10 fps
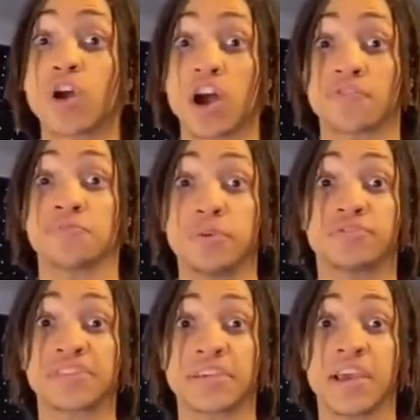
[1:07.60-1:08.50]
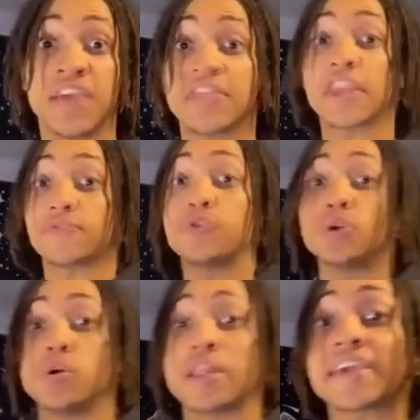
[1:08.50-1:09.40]
of music that if you
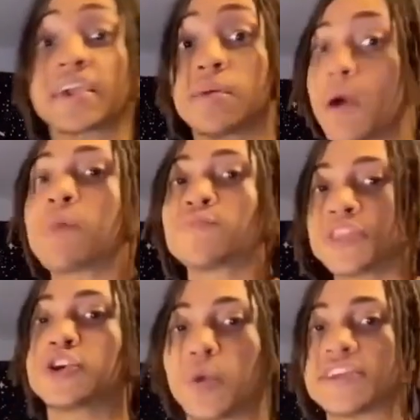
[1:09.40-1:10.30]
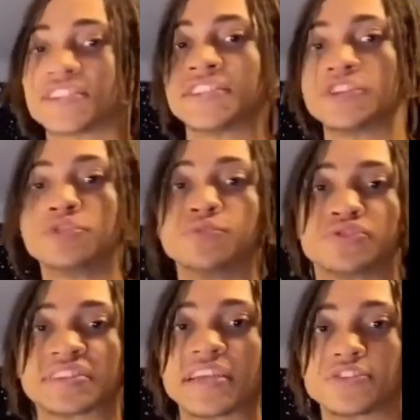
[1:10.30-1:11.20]
don't like him, I'm really questioning your
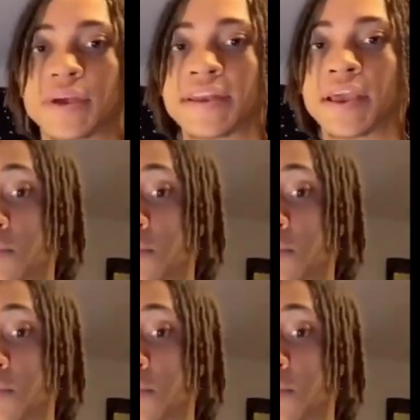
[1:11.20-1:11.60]
music taste right now.